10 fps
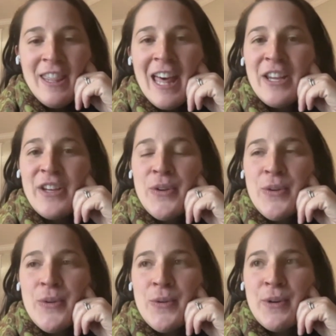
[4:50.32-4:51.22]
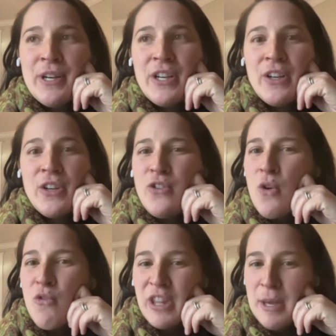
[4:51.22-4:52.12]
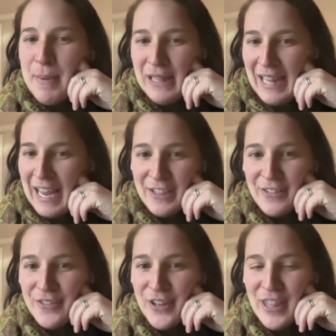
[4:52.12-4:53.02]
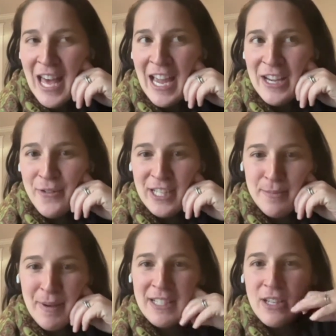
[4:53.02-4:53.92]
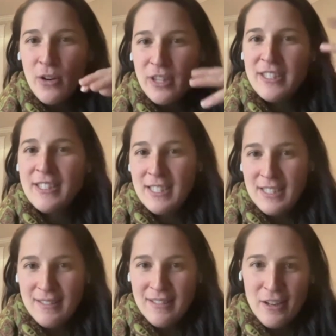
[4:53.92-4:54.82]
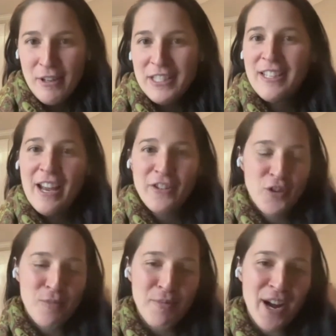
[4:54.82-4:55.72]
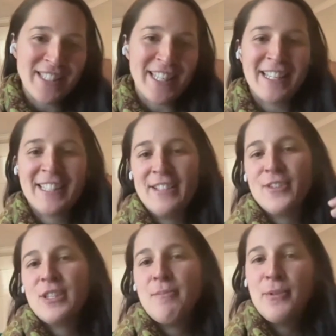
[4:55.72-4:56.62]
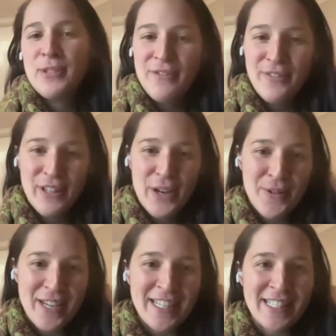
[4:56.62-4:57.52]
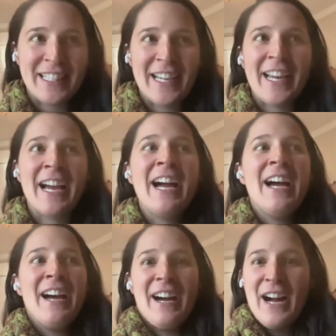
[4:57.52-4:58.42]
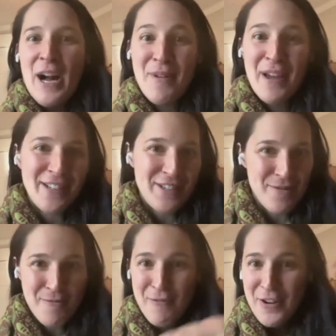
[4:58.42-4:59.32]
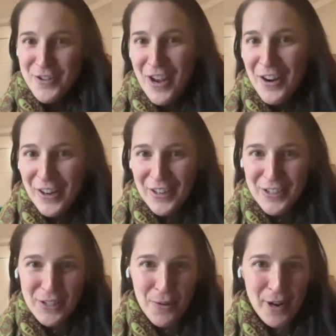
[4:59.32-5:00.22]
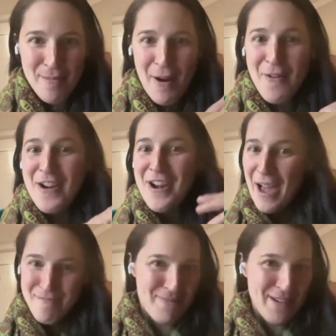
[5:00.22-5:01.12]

that you you don't really plan for that and you expect oh this is you know it's a natural process things are supposed to flow easily um, and you when you're younger you're so worried about not